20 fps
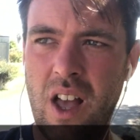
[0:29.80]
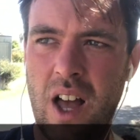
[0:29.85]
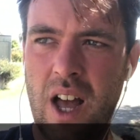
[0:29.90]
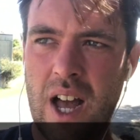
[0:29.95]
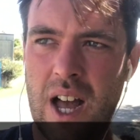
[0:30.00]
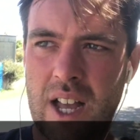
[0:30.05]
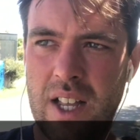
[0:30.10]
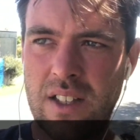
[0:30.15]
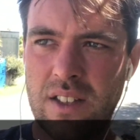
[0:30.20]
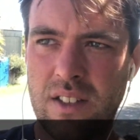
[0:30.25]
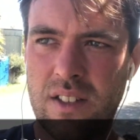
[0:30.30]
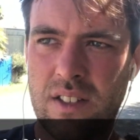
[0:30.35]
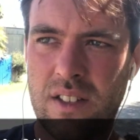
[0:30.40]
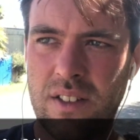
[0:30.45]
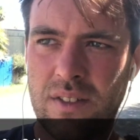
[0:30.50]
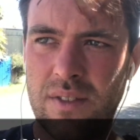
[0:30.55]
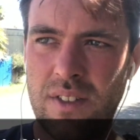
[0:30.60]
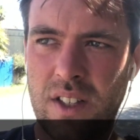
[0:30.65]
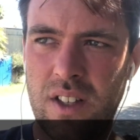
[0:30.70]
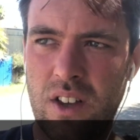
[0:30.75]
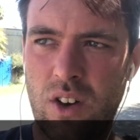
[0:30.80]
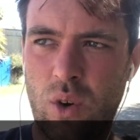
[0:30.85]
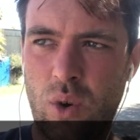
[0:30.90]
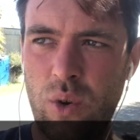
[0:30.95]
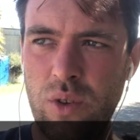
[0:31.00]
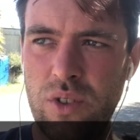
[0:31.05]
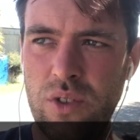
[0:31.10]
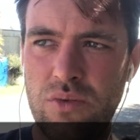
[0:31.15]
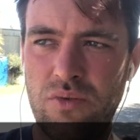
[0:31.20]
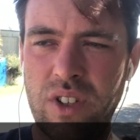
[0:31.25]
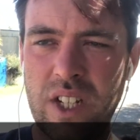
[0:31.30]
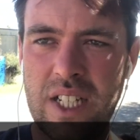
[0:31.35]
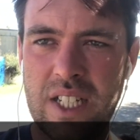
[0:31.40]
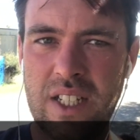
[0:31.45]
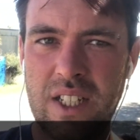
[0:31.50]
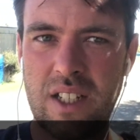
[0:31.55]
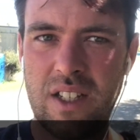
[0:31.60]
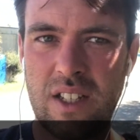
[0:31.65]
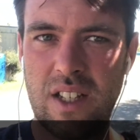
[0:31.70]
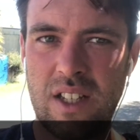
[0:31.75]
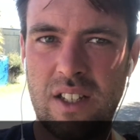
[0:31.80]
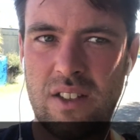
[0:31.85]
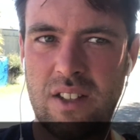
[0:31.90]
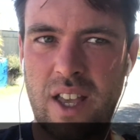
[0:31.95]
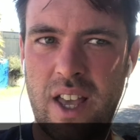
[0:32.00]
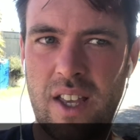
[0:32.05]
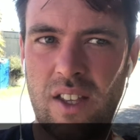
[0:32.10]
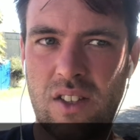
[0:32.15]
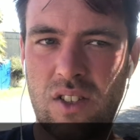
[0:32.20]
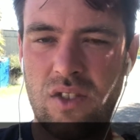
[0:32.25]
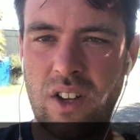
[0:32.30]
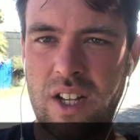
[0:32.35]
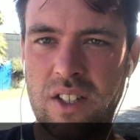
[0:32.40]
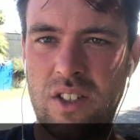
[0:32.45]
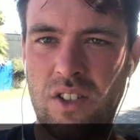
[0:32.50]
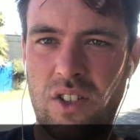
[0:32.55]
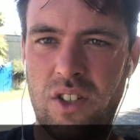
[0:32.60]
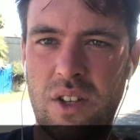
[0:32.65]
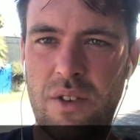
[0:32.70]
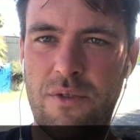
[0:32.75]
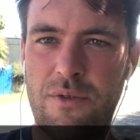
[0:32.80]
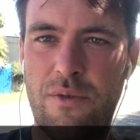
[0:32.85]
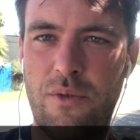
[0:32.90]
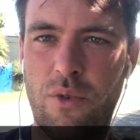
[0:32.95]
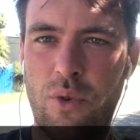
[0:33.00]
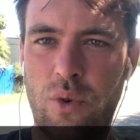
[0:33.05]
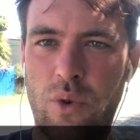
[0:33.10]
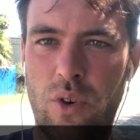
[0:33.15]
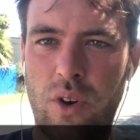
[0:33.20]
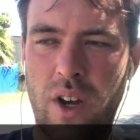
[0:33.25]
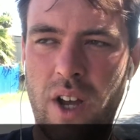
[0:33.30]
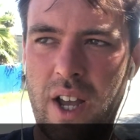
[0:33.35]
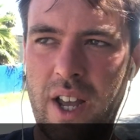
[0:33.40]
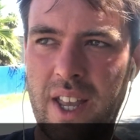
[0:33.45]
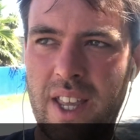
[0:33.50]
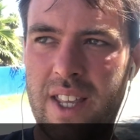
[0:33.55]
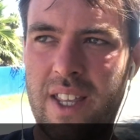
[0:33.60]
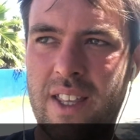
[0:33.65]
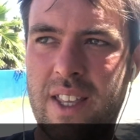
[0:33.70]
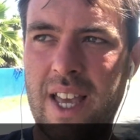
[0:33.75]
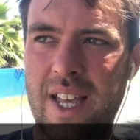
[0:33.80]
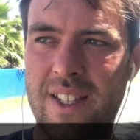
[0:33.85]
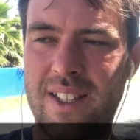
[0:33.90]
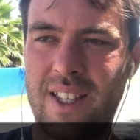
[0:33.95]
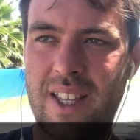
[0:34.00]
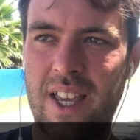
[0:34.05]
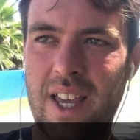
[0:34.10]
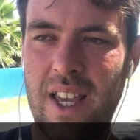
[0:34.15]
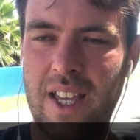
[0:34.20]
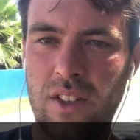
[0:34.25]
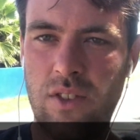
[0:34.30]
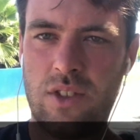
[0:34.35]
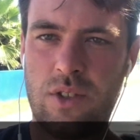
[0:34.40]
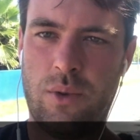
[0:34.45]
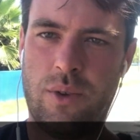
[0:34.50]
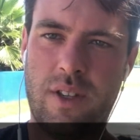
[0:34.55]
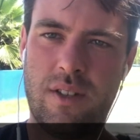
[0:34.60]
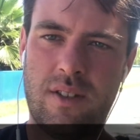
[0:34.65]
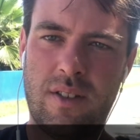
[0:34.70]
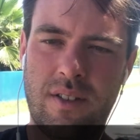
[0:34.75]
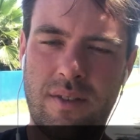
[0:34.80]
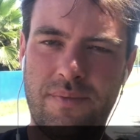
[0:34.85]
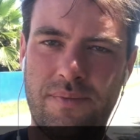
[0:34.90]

and all you really need is a strategy for getting into it.